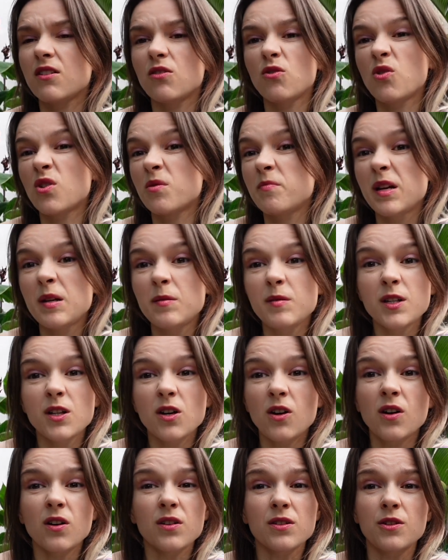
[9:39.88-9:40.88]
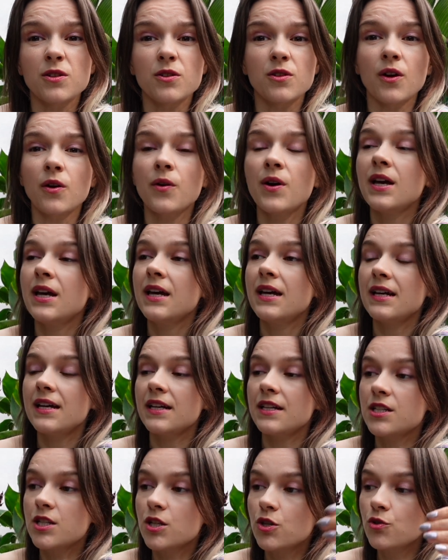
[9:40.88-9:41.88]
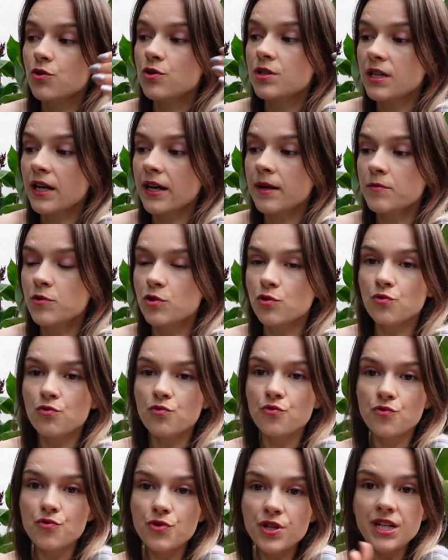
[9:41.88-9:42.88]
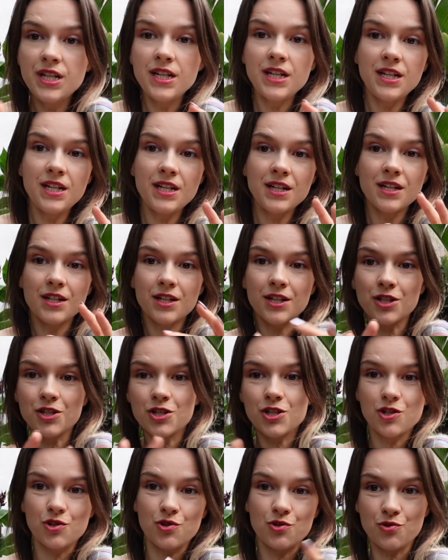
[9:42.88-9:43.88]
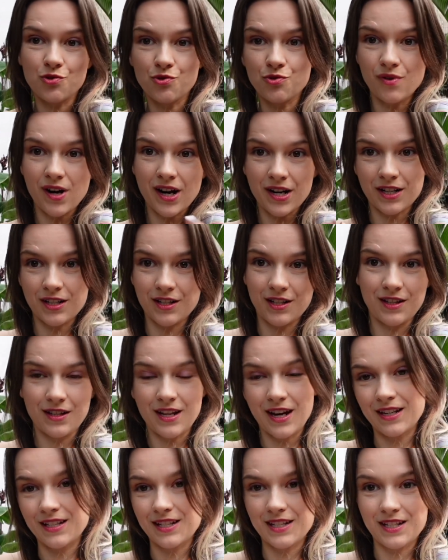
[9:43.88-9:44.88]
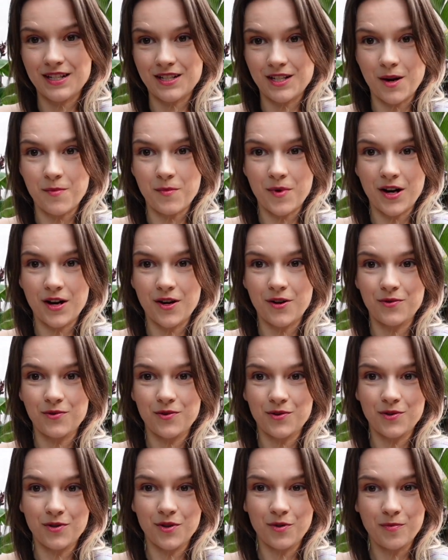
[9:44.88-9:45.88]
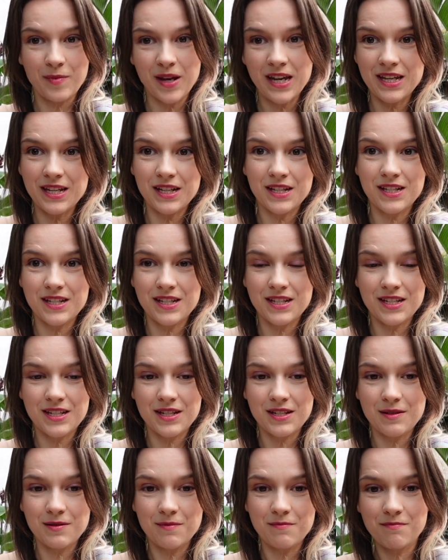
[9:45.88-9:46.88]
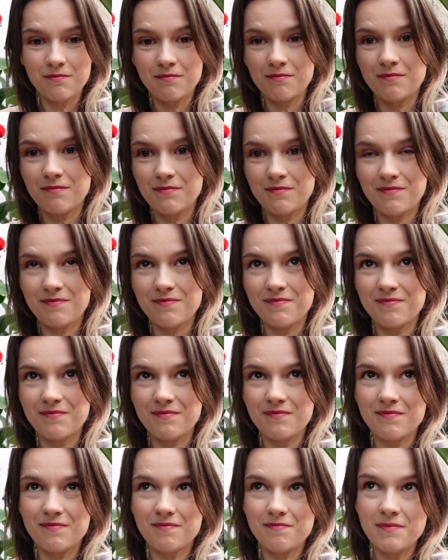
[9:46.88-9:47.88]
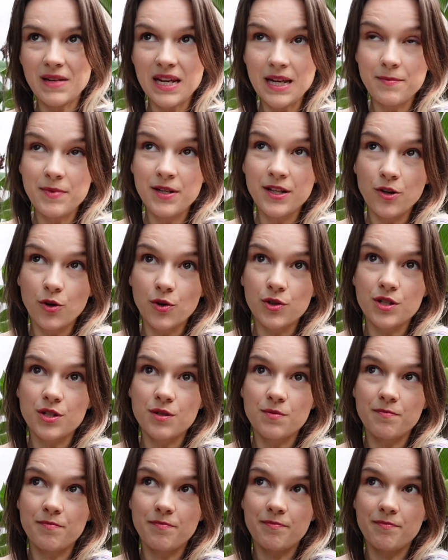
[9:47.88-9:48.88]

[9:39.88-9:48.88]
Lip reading: Or maybe not, It's a good time to reconstruct that somehow, Make it maybe not